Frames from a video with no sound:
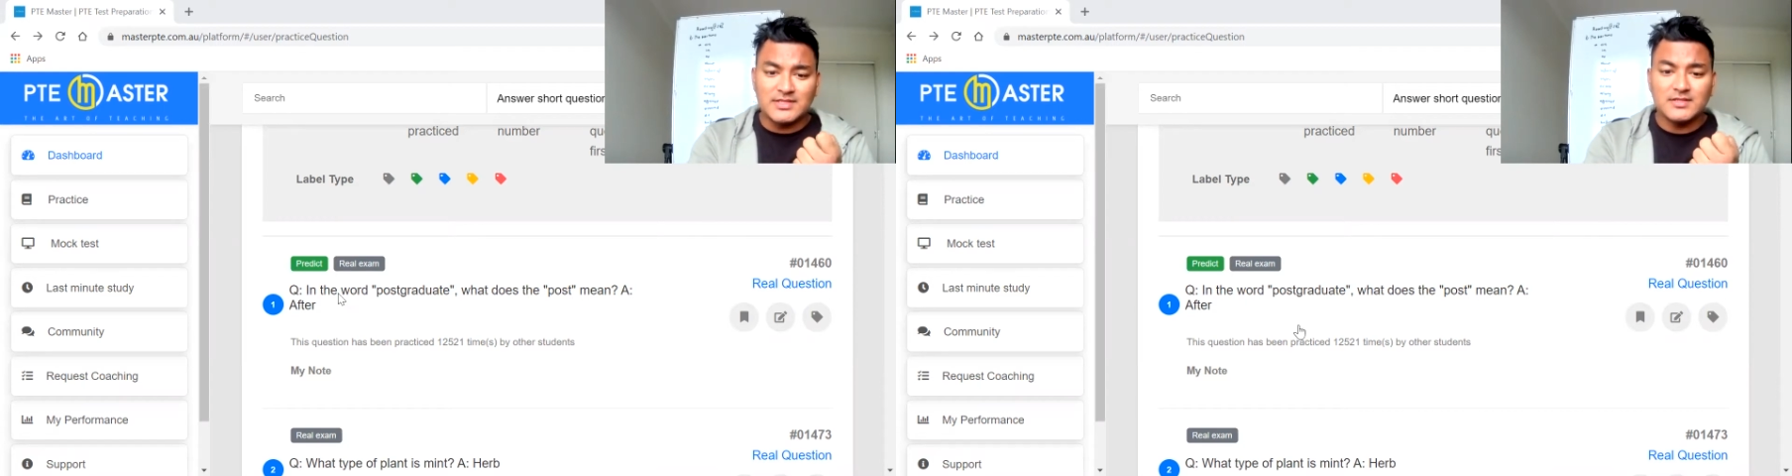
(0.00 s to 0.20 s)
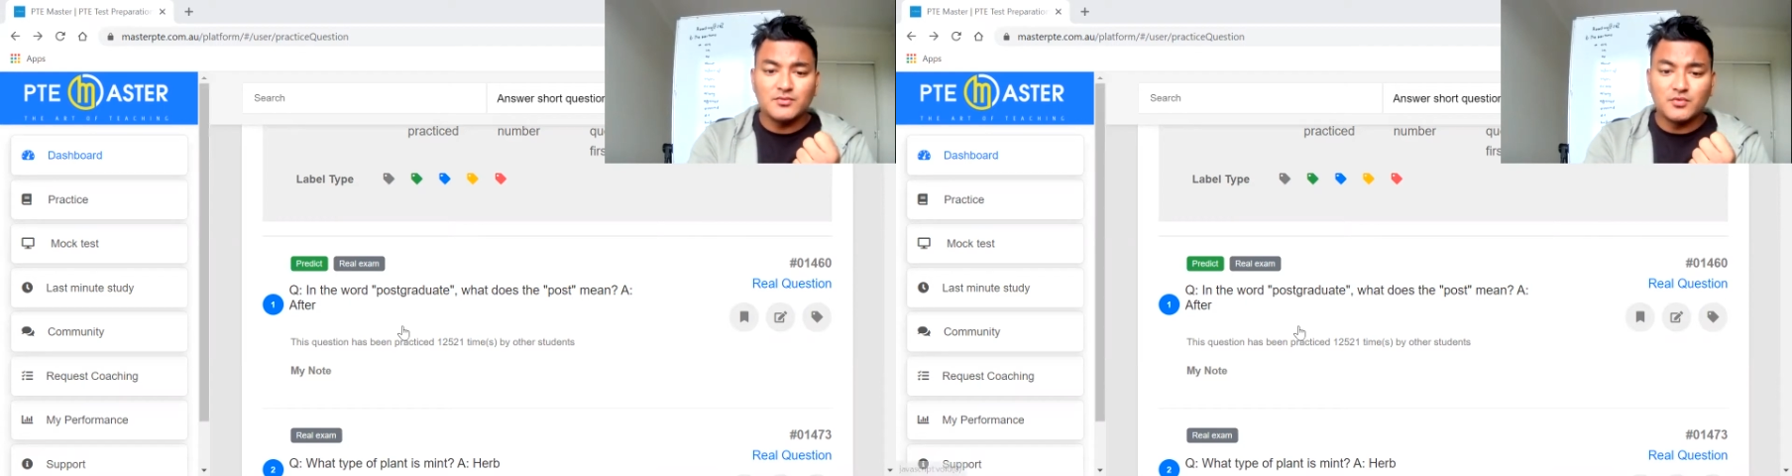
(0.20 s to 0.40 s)

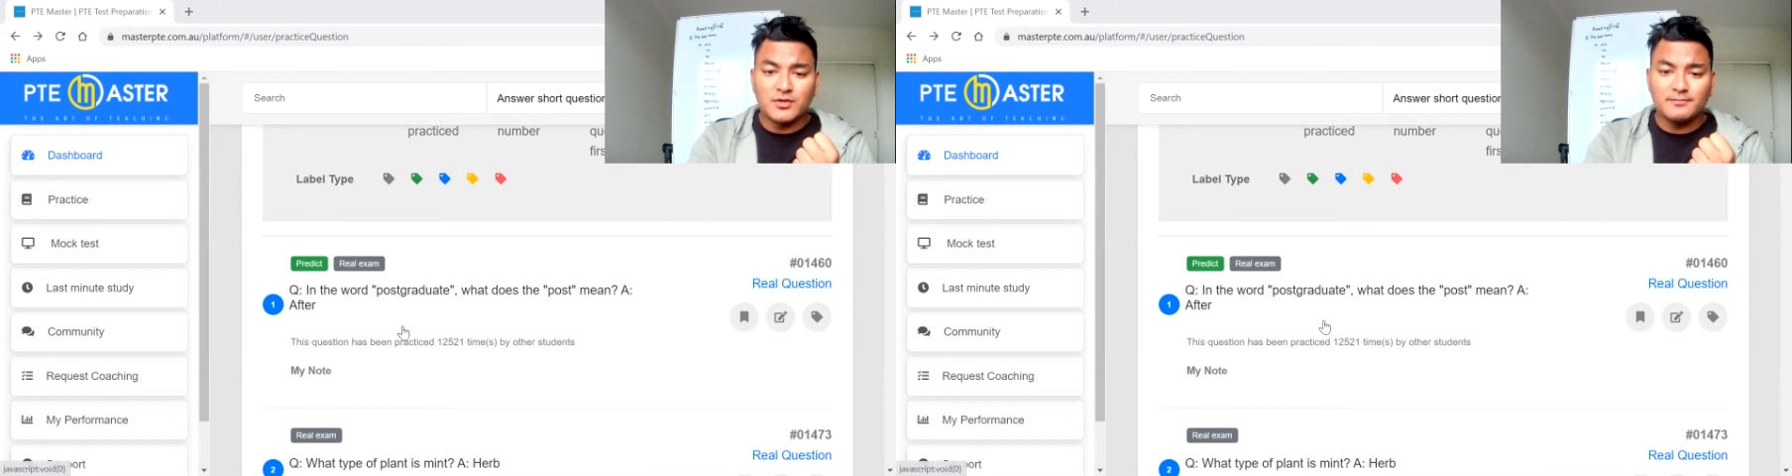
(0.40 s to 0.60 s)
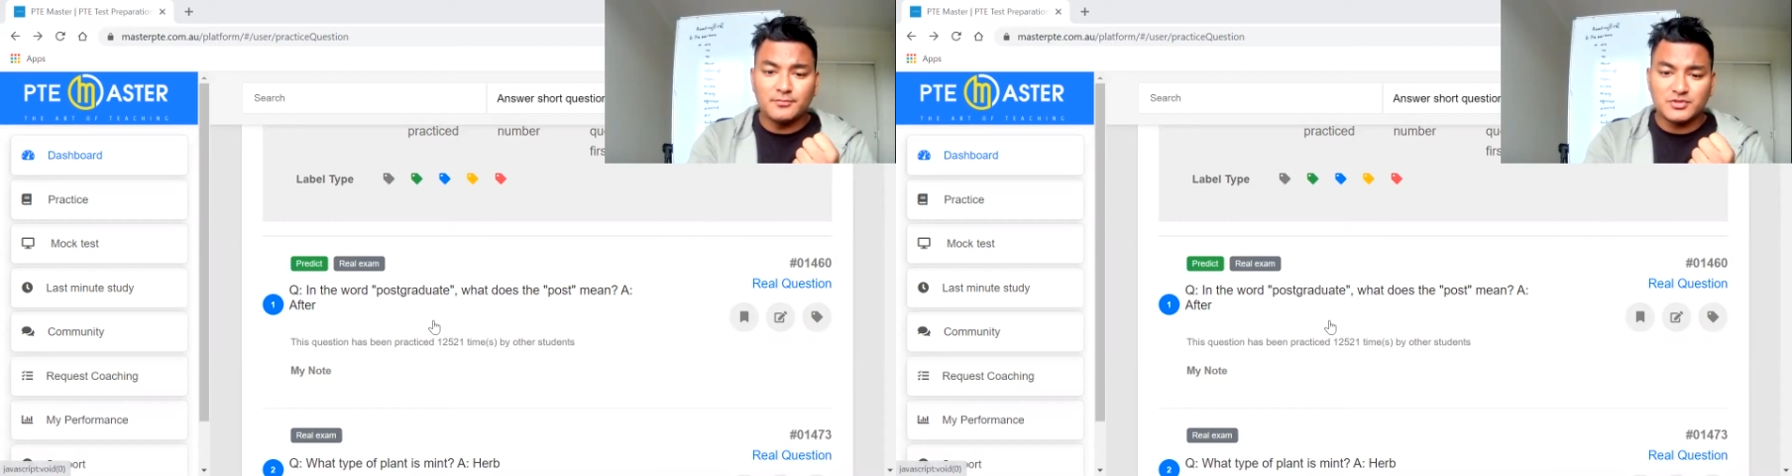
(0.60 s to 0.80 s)
in the
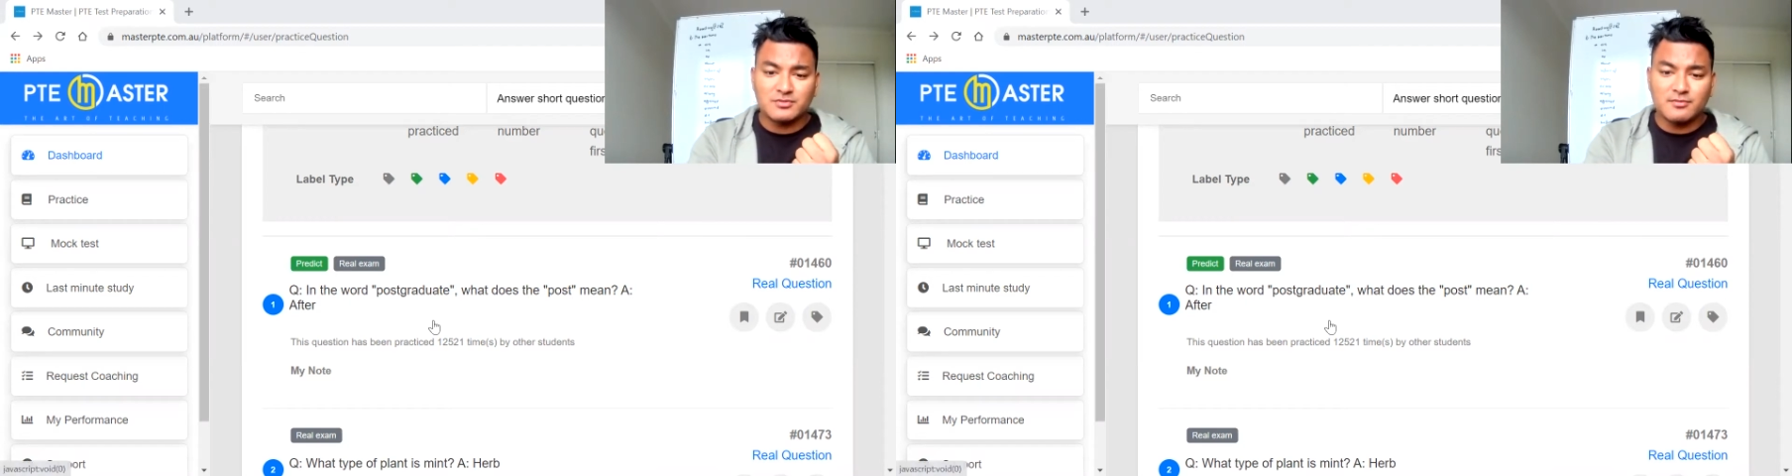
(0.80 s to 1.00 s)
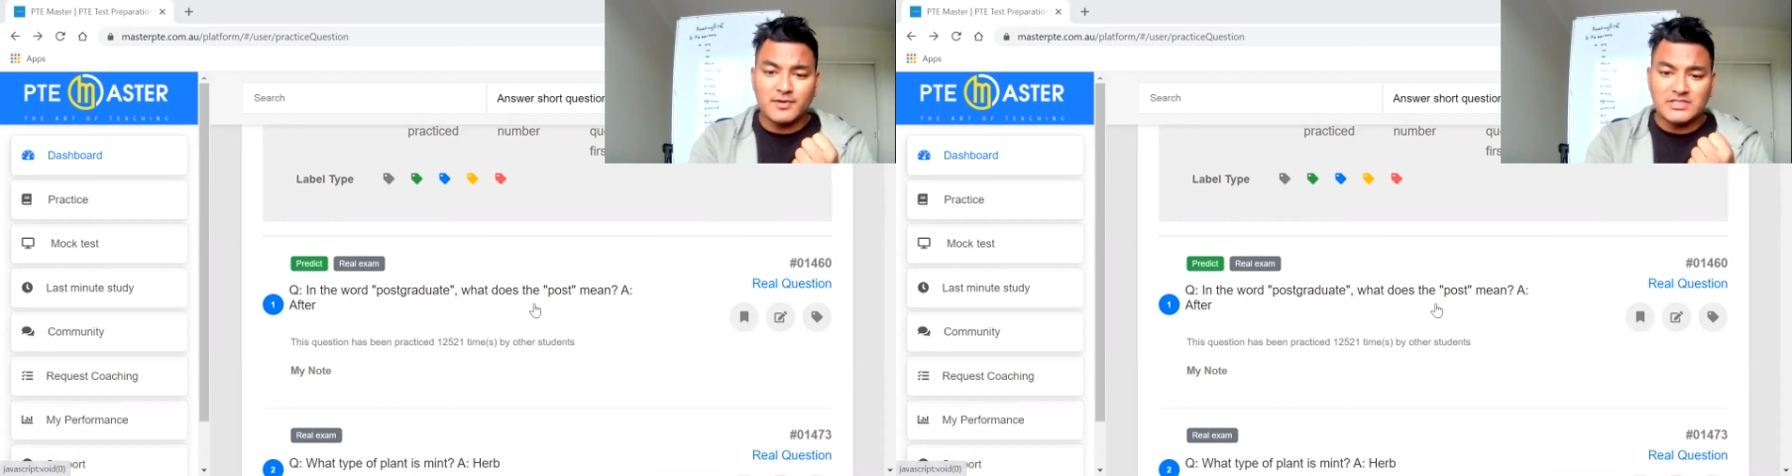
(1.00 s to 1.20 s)
word
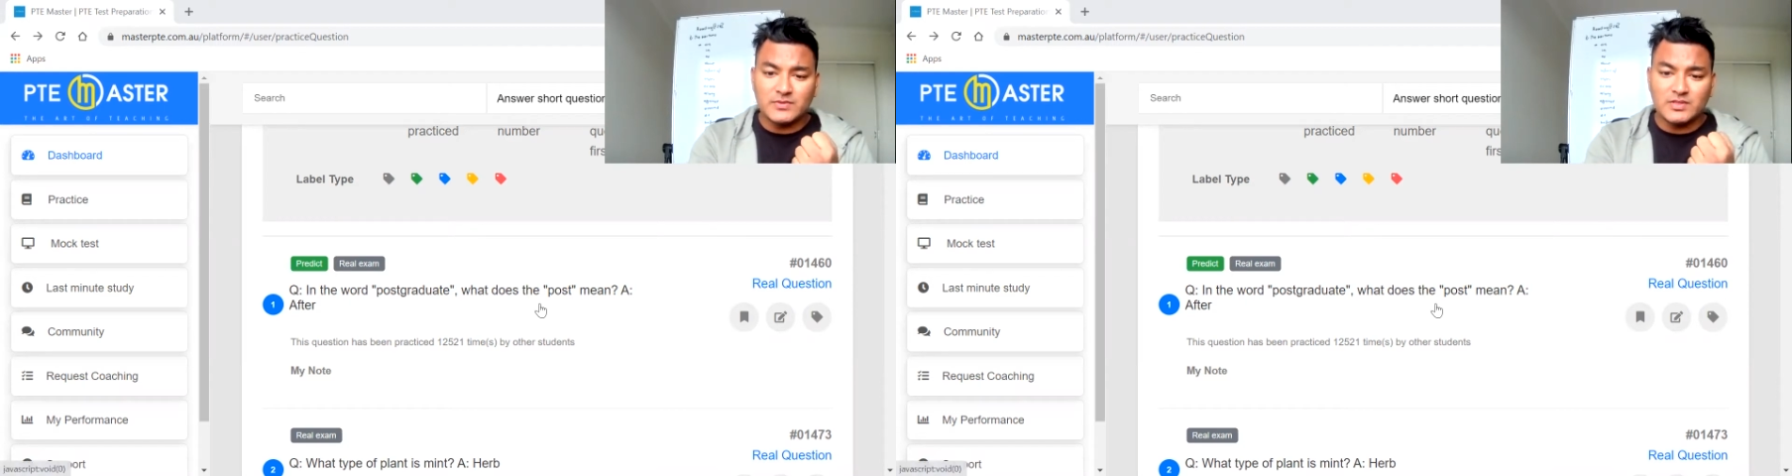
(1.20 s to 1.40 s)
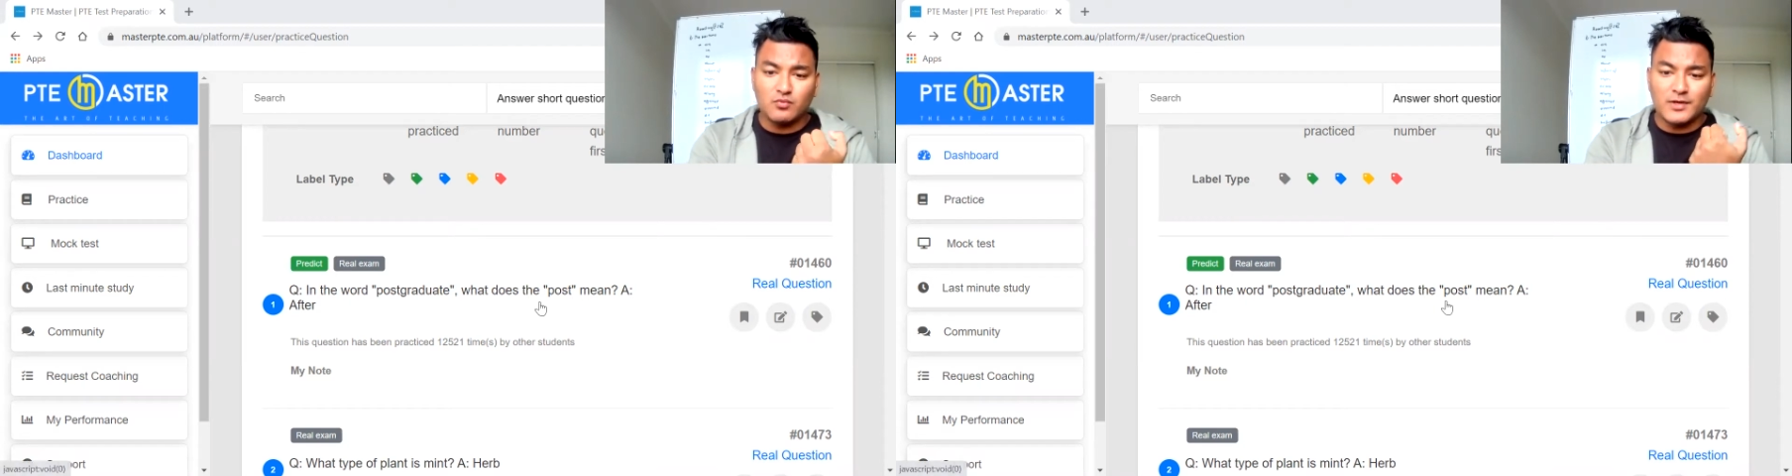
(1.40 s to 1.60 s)
postgraduate,